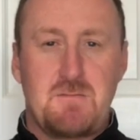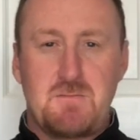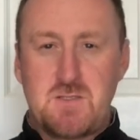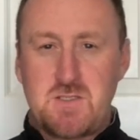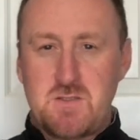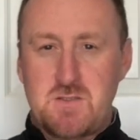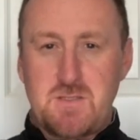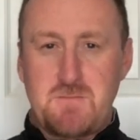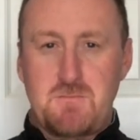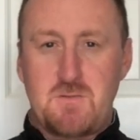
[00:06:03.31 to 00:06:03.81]
It's
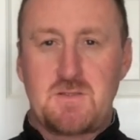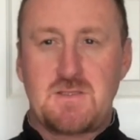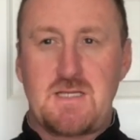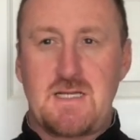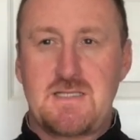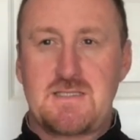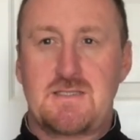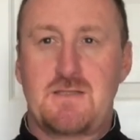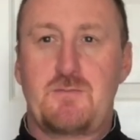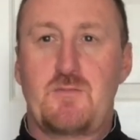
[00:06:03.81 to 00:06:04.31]
using both
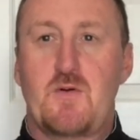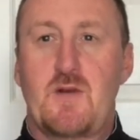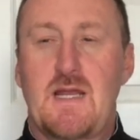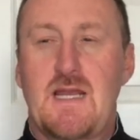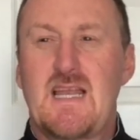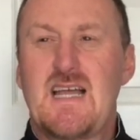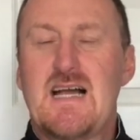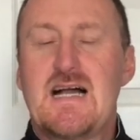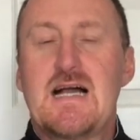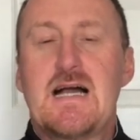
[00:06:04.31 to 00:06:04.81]
sides of the brain.
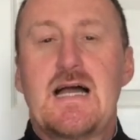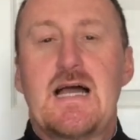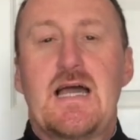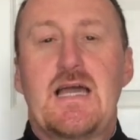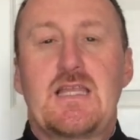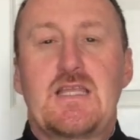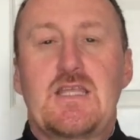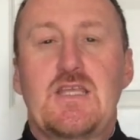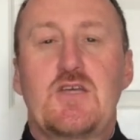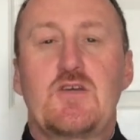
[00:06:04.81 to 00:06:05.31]

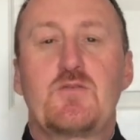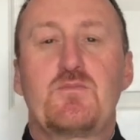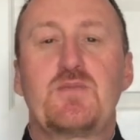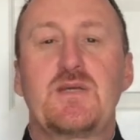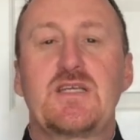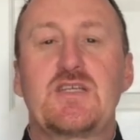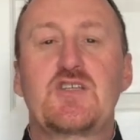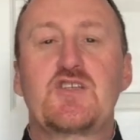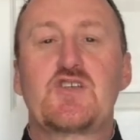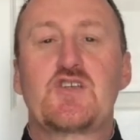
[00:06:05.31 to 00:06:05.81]
And you'd be
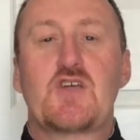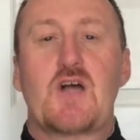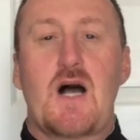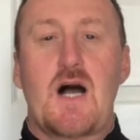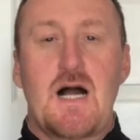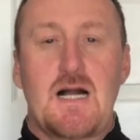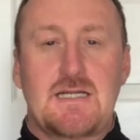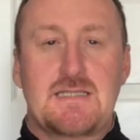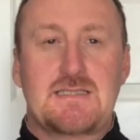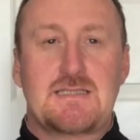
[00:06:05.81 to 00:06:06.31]

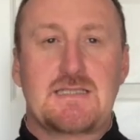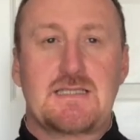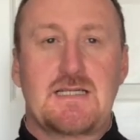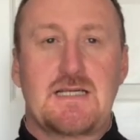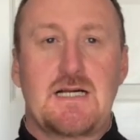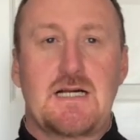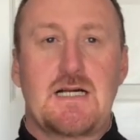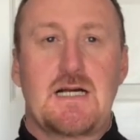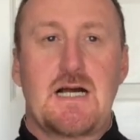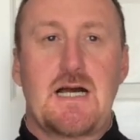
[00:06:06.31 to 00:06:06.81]
shocked
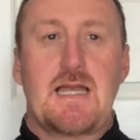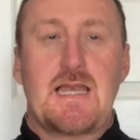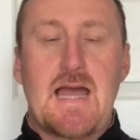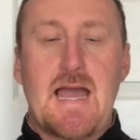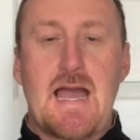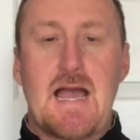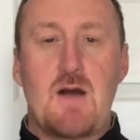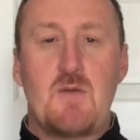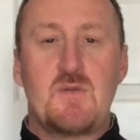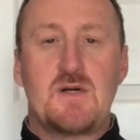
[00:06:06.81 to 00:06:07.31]
at
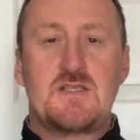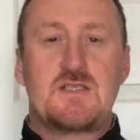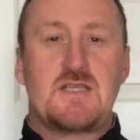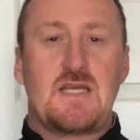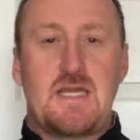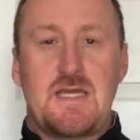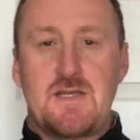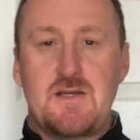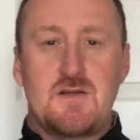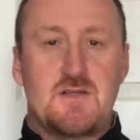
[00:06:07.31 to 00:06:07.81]
how much
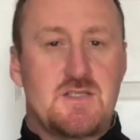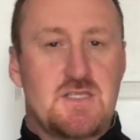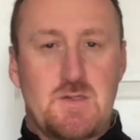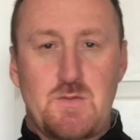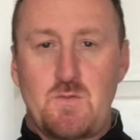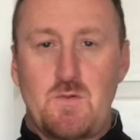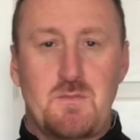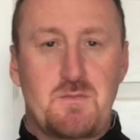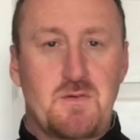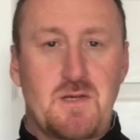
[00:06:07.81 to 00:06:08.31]
energy it
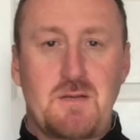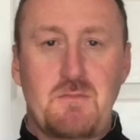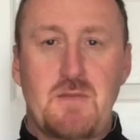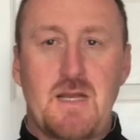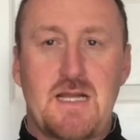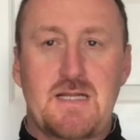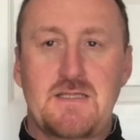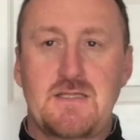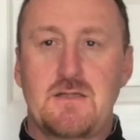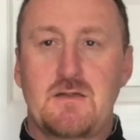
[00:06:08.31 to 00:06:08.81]
will bring
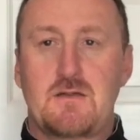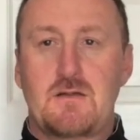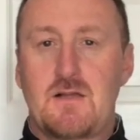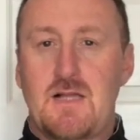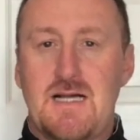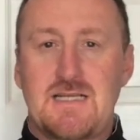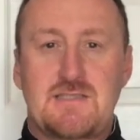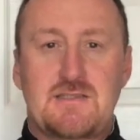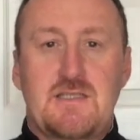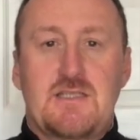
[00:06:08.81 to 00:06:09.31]
back to your
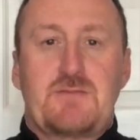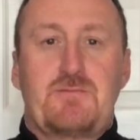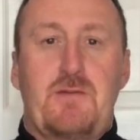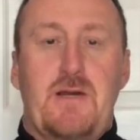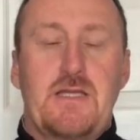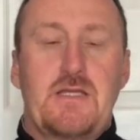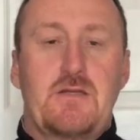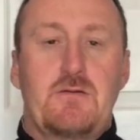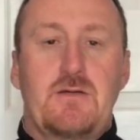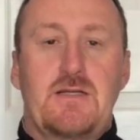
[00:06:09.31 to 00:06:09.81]
class just by
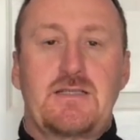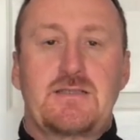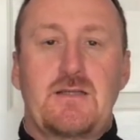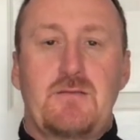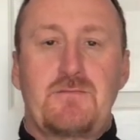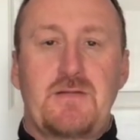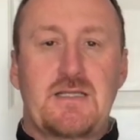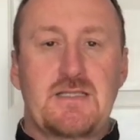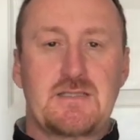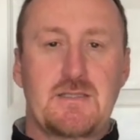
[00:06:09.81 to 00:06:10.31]
doing
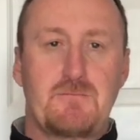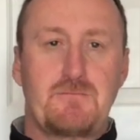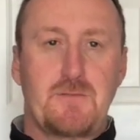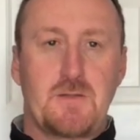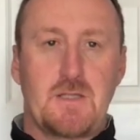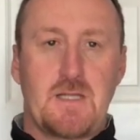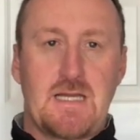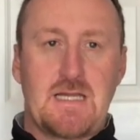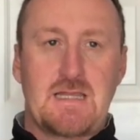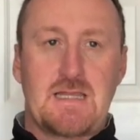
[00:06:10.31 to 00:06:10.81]
something simple
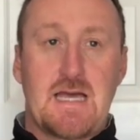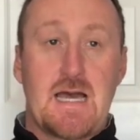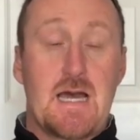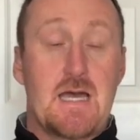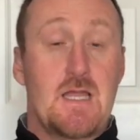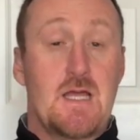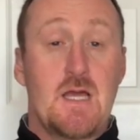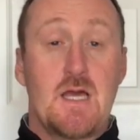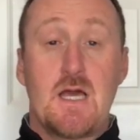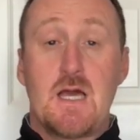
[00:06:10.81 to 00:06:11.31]
like
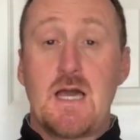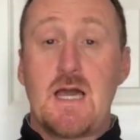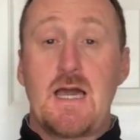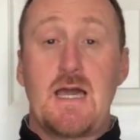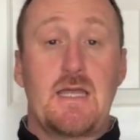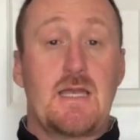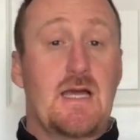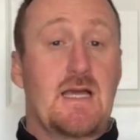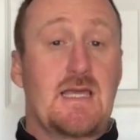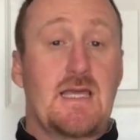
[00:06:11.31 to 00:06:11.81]
that.
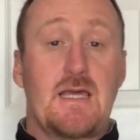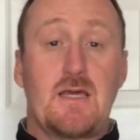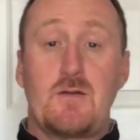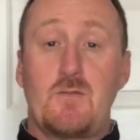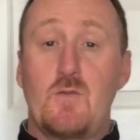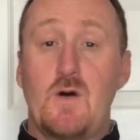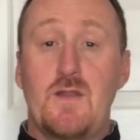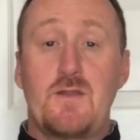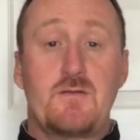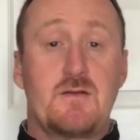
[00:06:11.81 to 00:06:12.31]
And again,
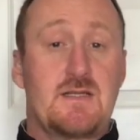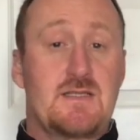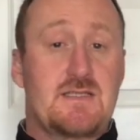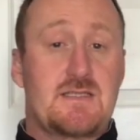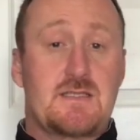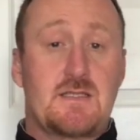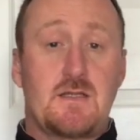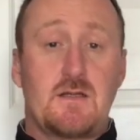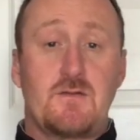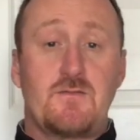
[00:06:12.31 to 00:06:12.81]
whether
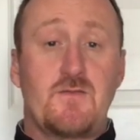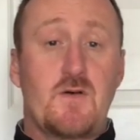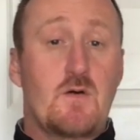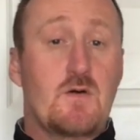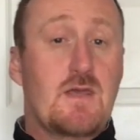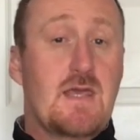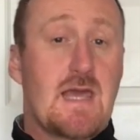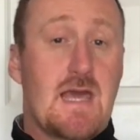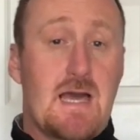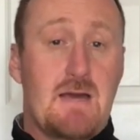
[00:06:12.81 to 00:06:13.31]
it's
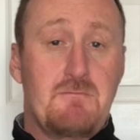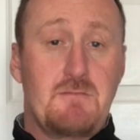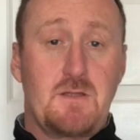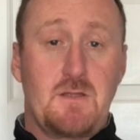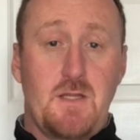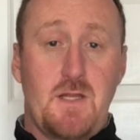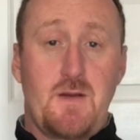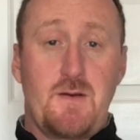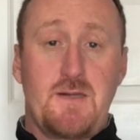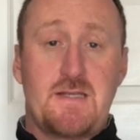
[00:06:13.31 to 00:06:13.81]

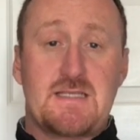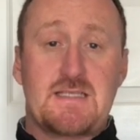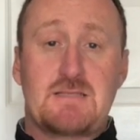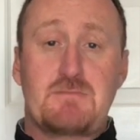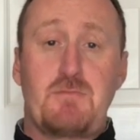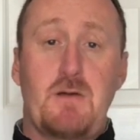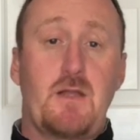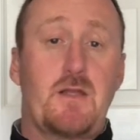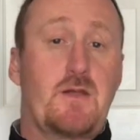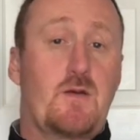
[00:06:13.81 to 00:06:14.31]
vocabulary,
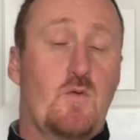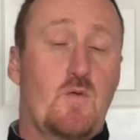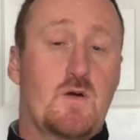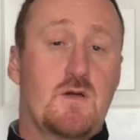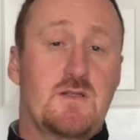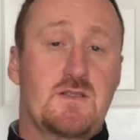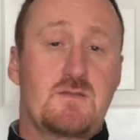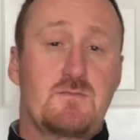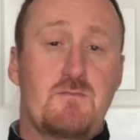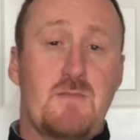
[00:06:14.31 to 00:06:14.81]
spelling
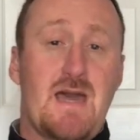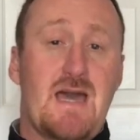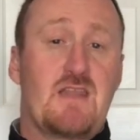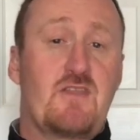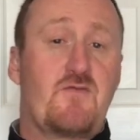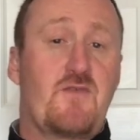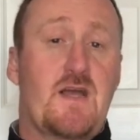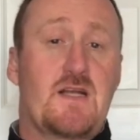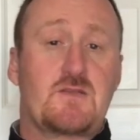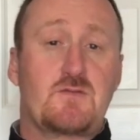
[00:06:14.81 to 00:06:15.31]
words, math
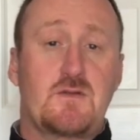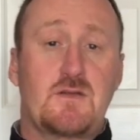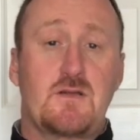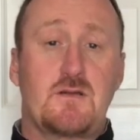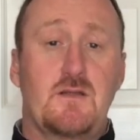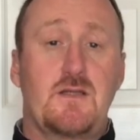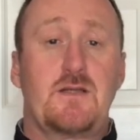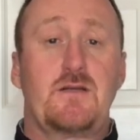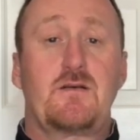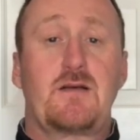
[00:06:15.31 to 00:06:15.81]
facts with your
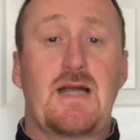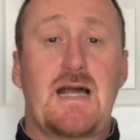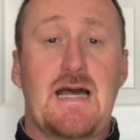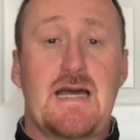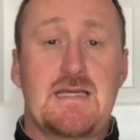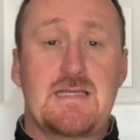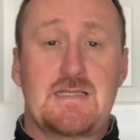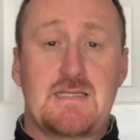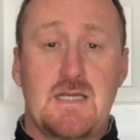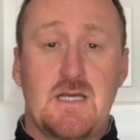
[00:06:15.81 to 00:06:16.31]
little
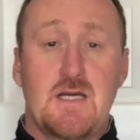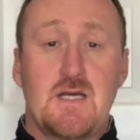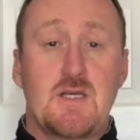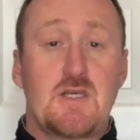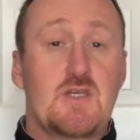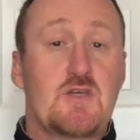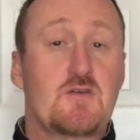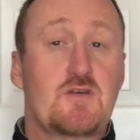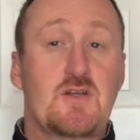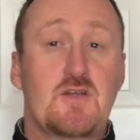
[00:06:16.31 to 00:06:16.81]
guys,
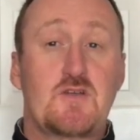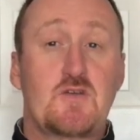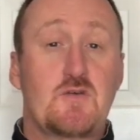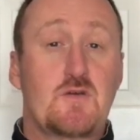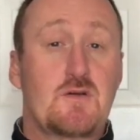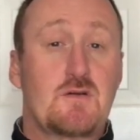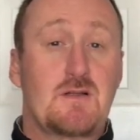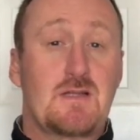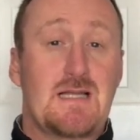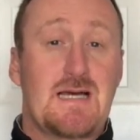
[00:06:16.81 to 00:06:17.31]
you could do
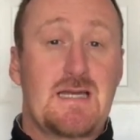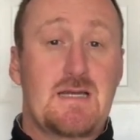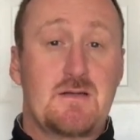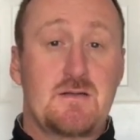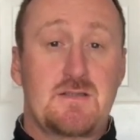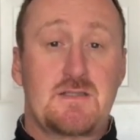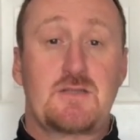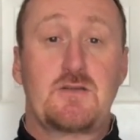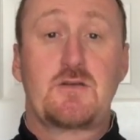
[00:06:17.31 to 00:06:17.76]
your letters.